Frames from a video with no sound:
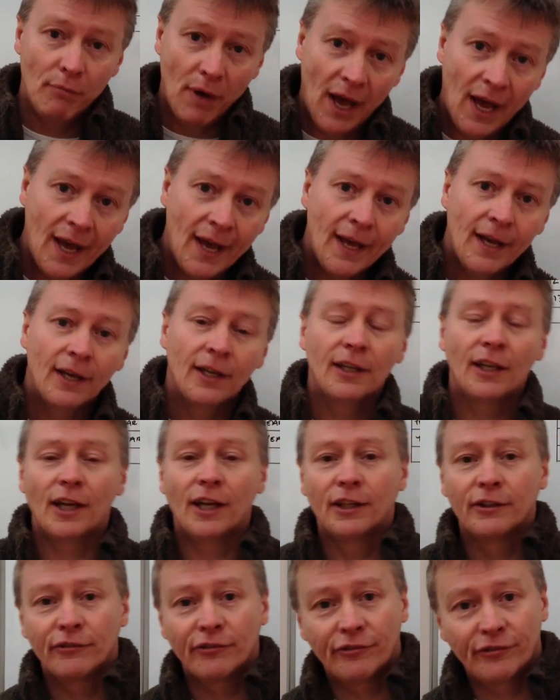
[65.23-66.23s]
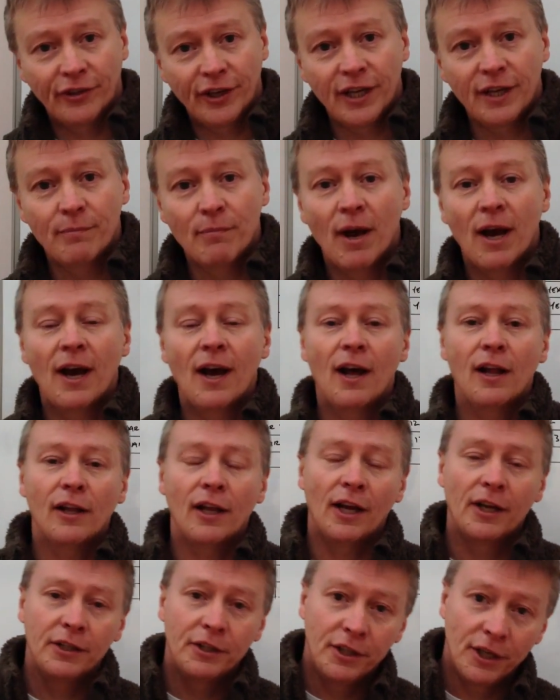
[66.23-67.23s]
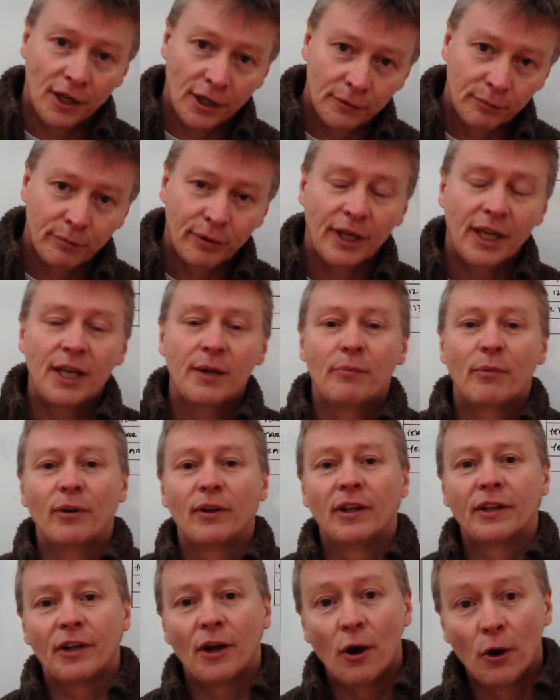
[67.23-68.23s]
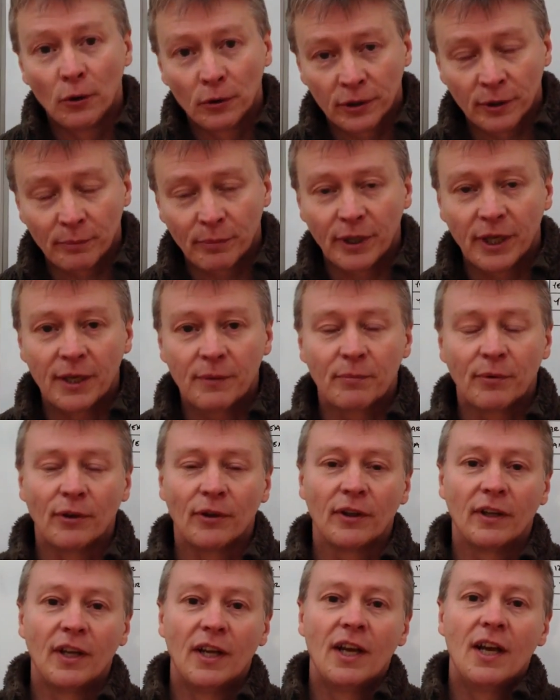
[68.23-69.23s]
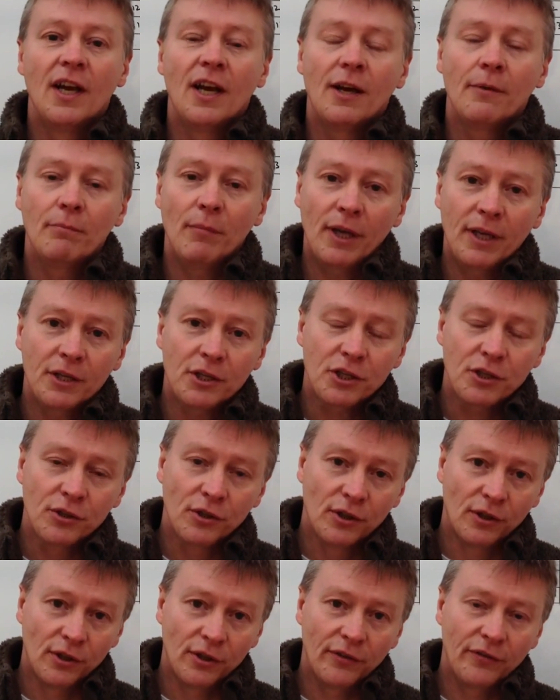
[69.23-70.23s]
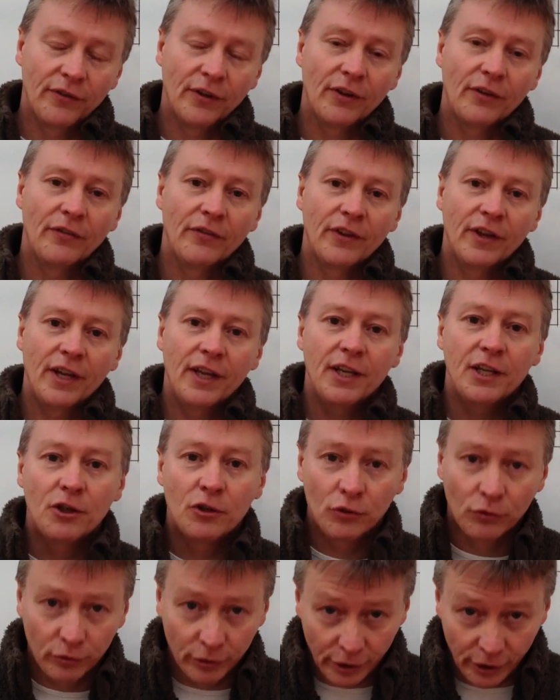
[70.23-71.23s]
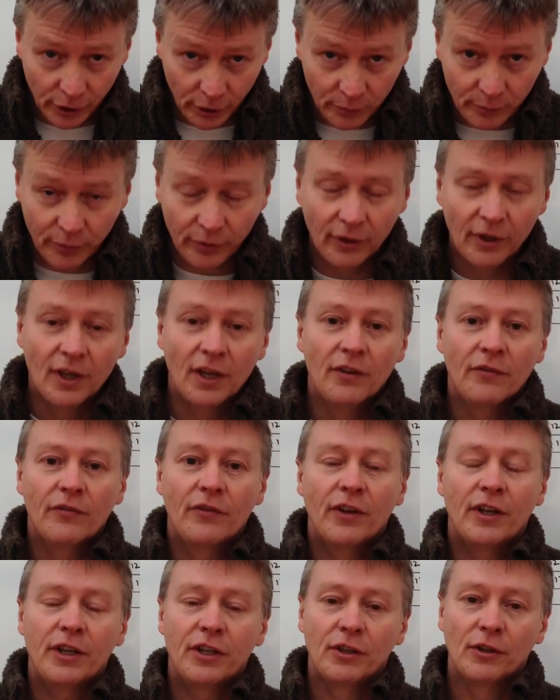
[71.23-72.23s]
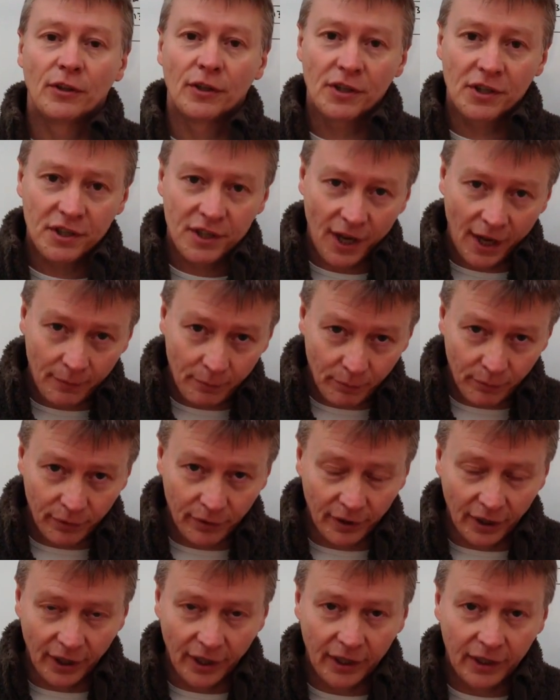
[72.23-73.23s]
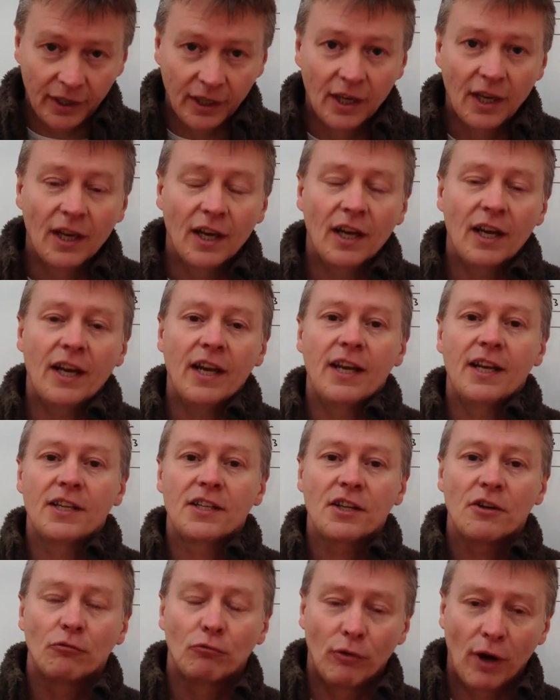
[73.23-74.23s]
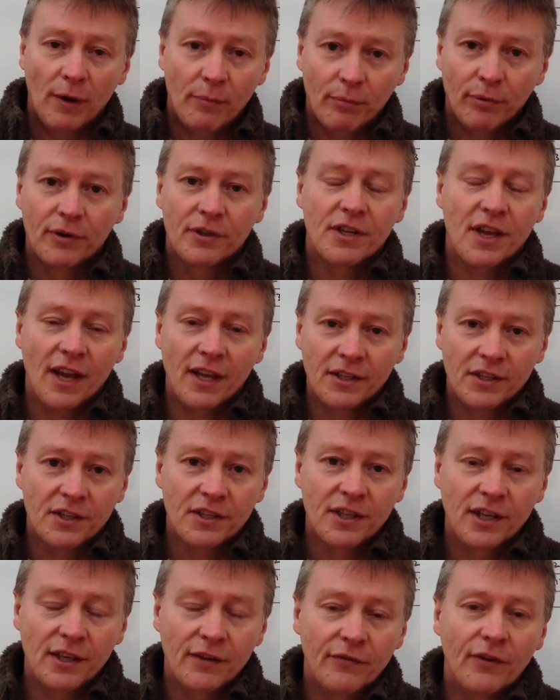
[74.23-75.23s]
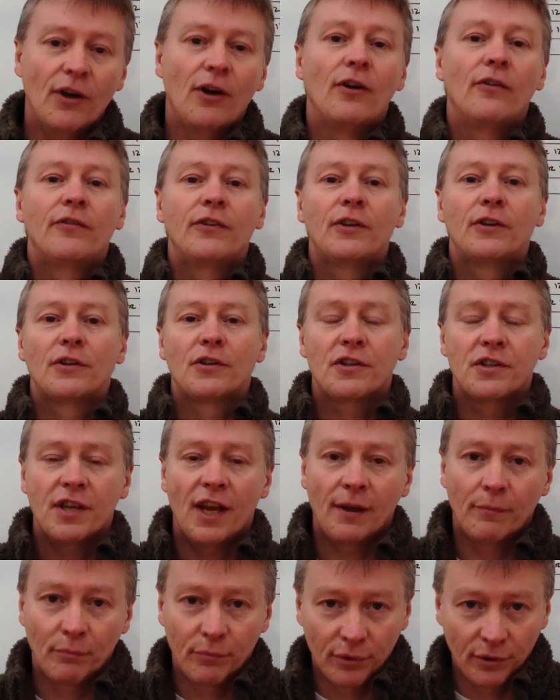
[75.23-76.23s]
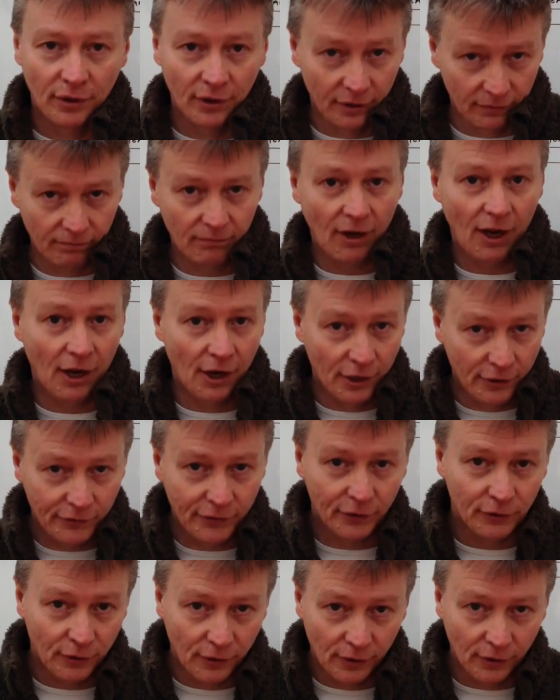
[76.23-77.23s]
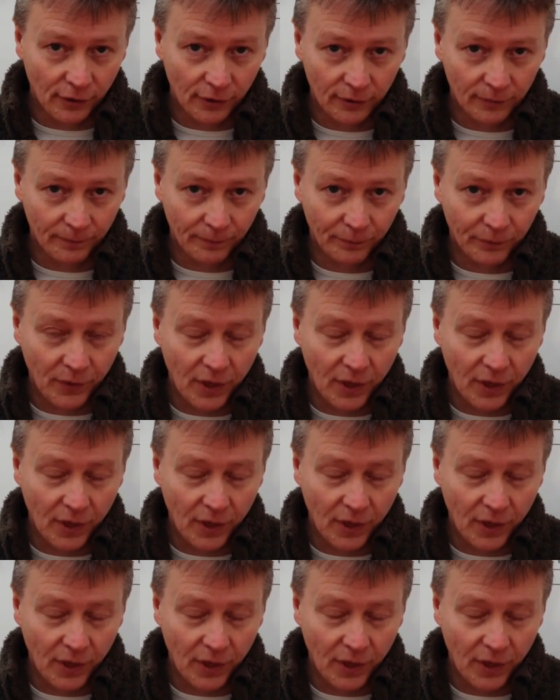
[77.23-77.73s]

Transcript: male and female and young people and older people and make sure that the group that you're sampling is representative of your sample overall.